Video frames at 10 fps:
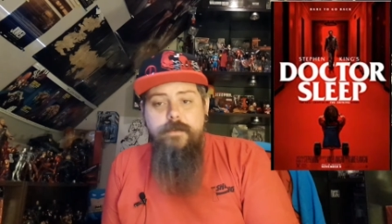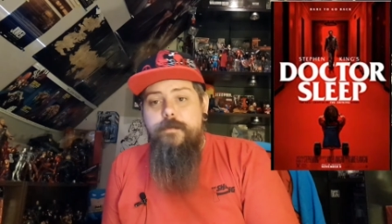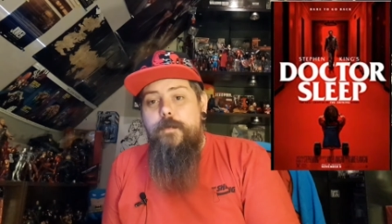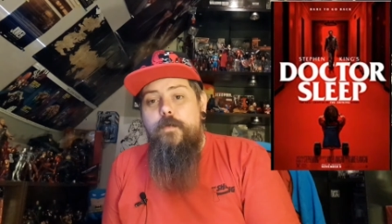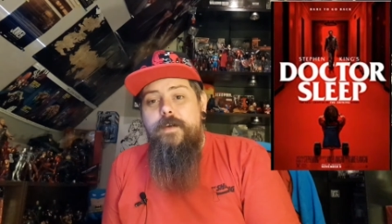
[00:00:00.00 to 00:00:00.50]

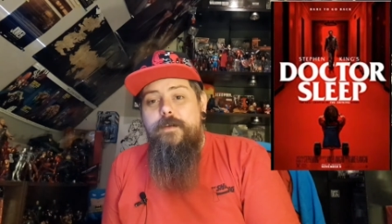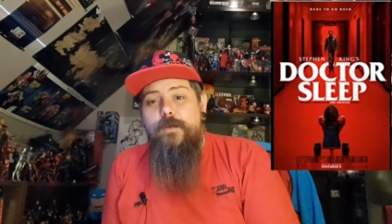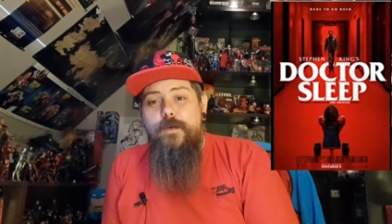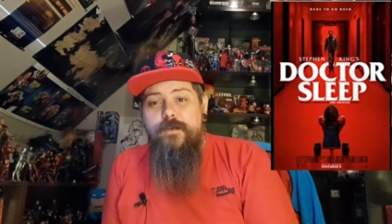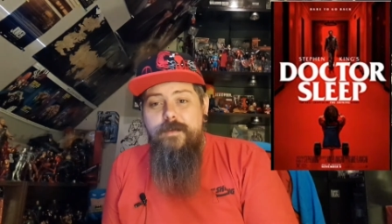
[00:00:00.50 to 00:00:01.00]
This movie is
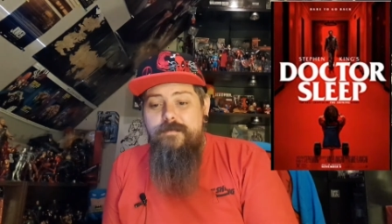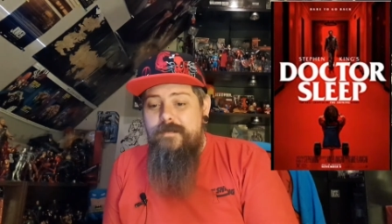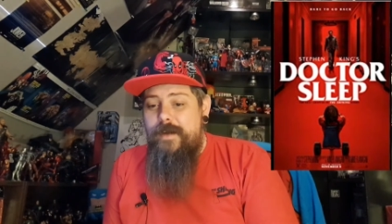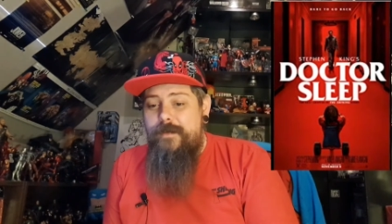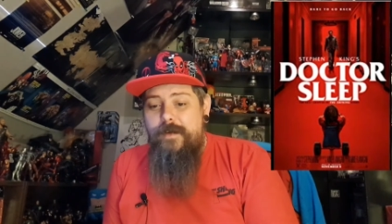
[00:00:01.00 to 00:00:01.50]
awesome.
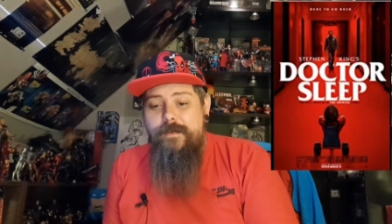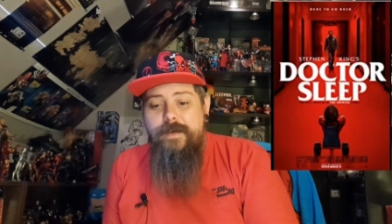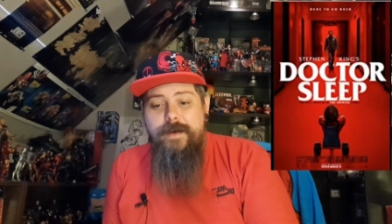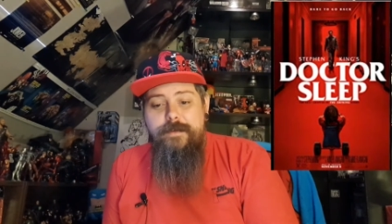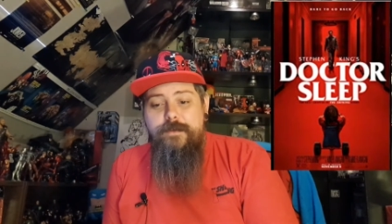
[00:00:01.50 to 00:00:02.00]
If you're a
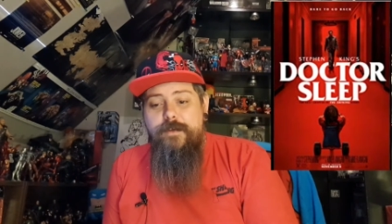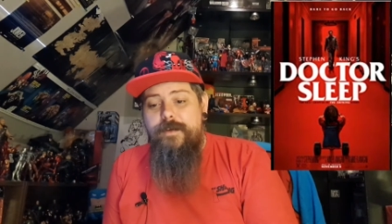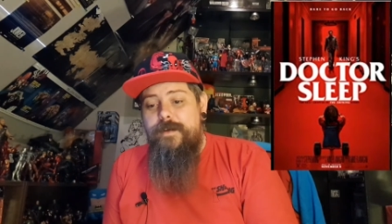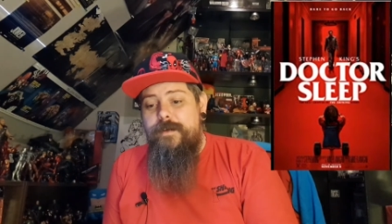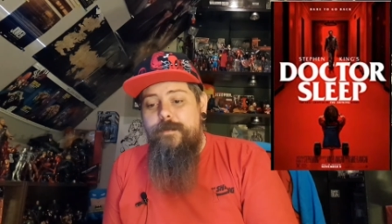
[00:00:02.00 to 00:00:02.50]
fan of The
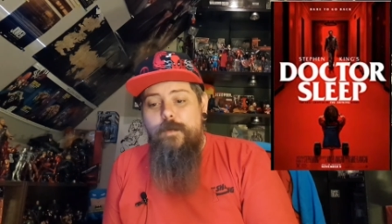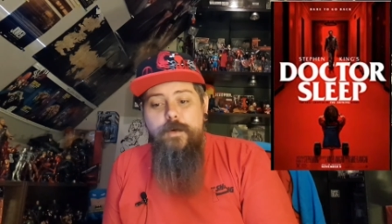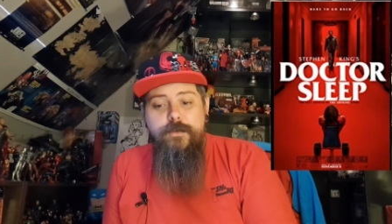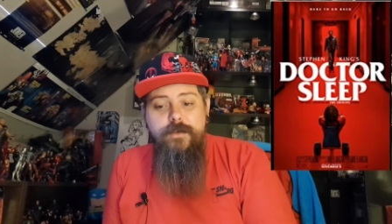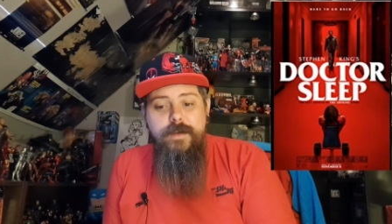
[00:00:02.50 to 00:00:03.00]
Shining,
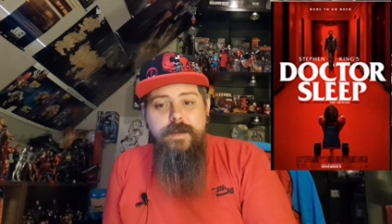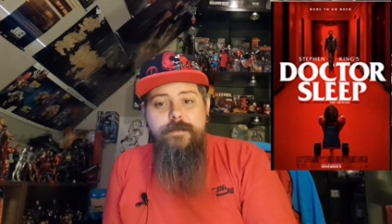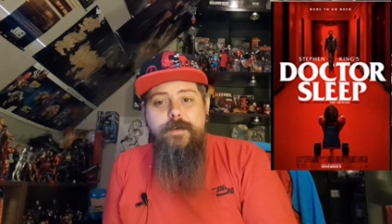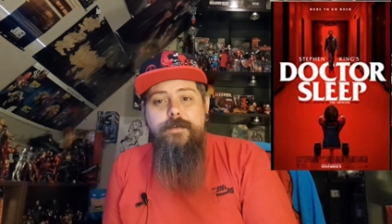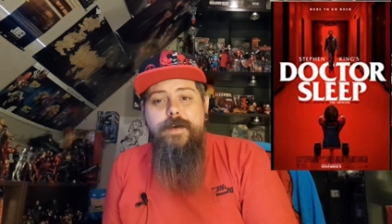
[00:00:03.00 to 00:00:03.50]
watch it.
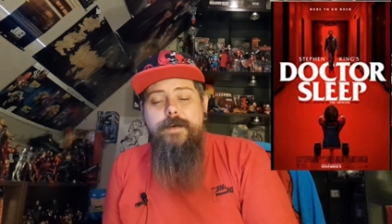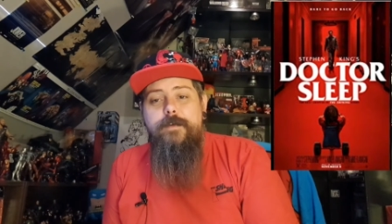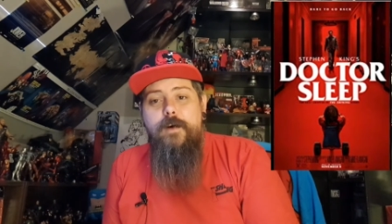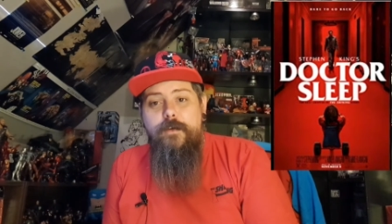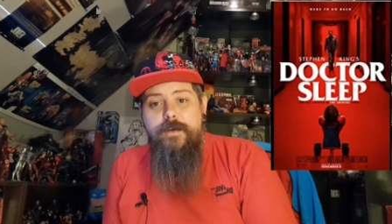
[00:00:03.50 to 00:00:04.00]
If you're a fan
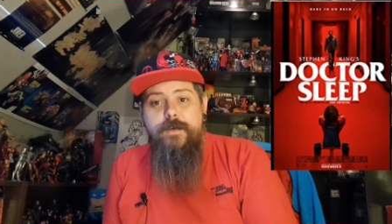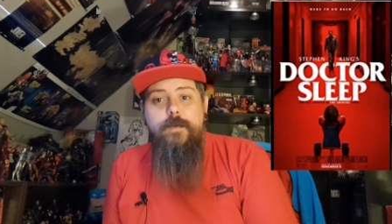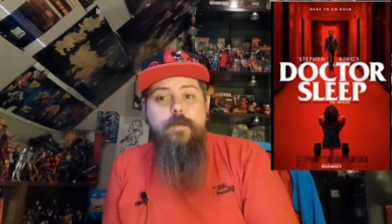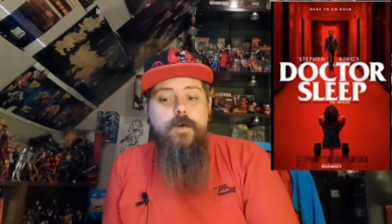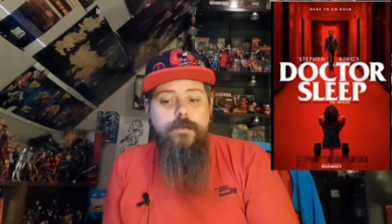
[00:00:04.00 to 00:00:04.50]
of horror,
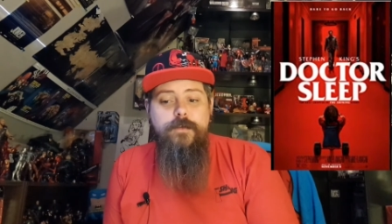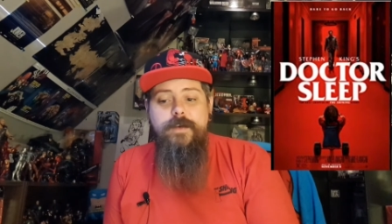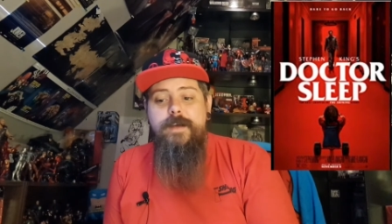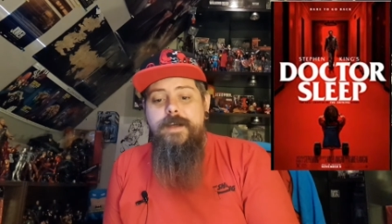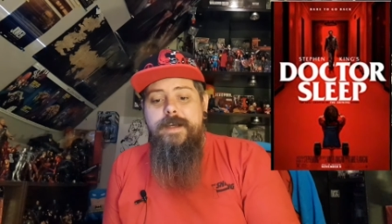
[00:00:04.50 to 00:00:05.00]
watch
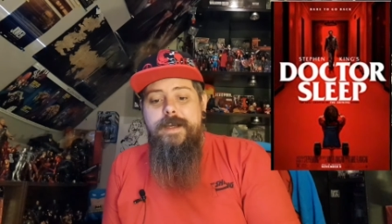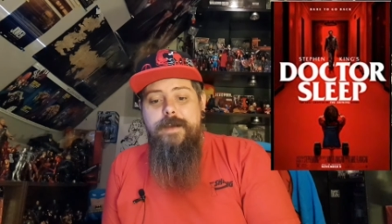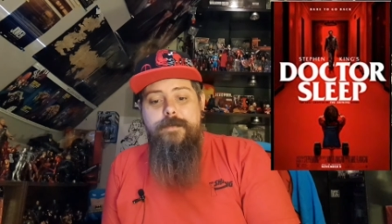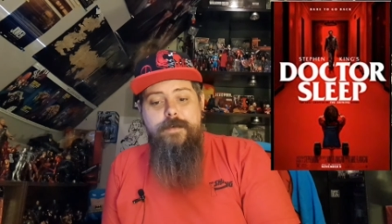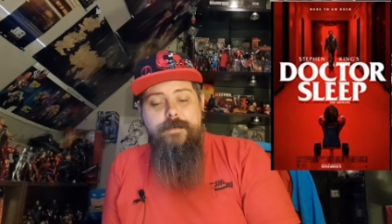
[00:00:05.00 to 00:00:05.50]
it.
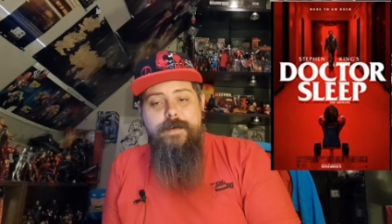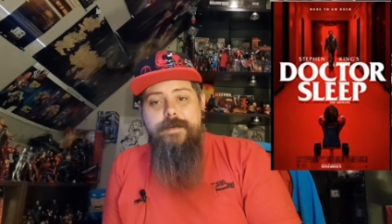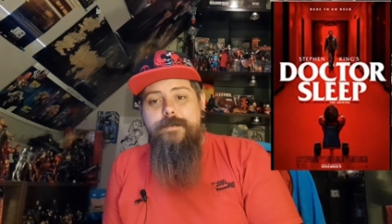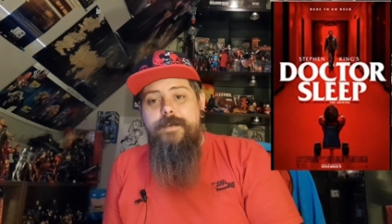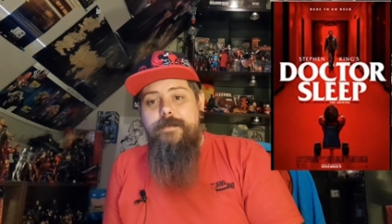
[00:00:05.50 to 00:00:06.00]
If you're a
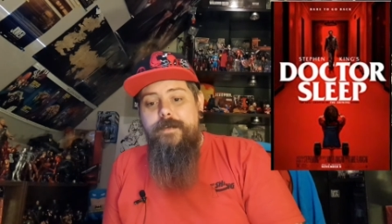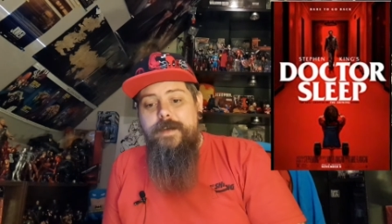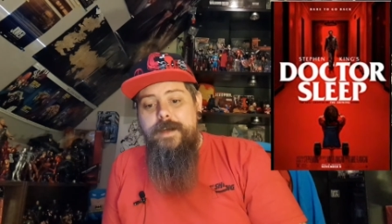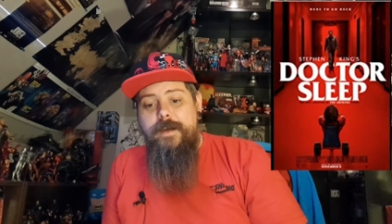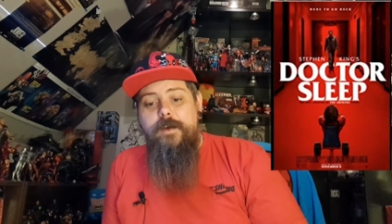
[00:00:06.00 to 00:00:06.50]
fan of Stephen
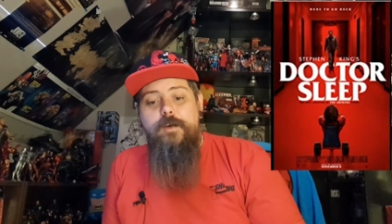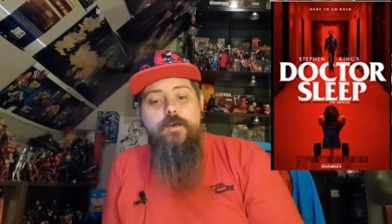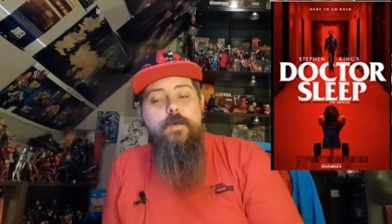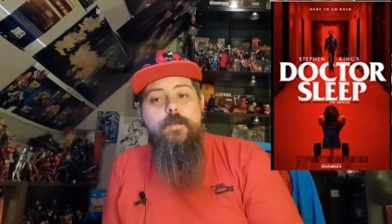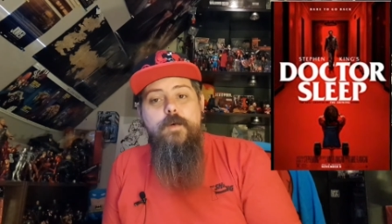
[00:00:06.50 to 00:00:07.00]
King,
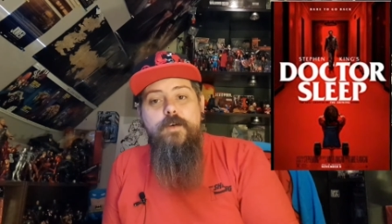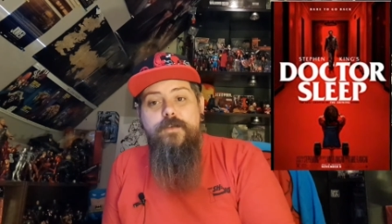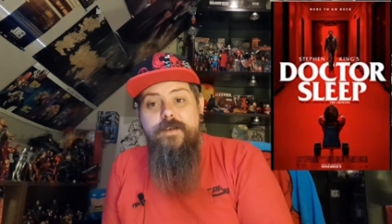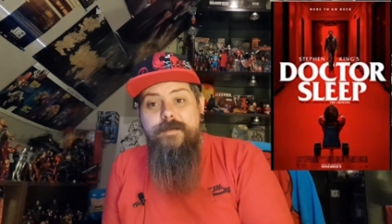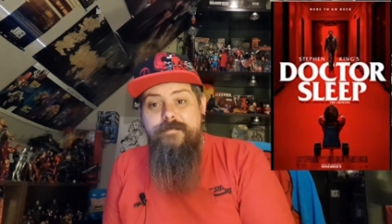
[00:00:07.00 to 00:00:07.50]
go and
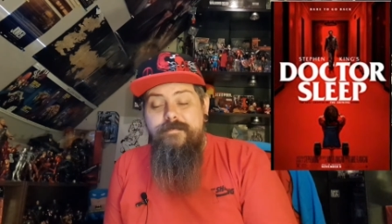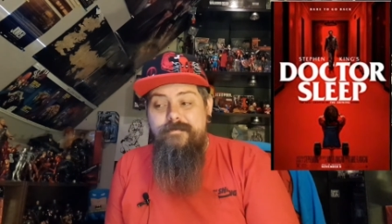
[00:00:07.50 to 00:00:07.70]
watch it.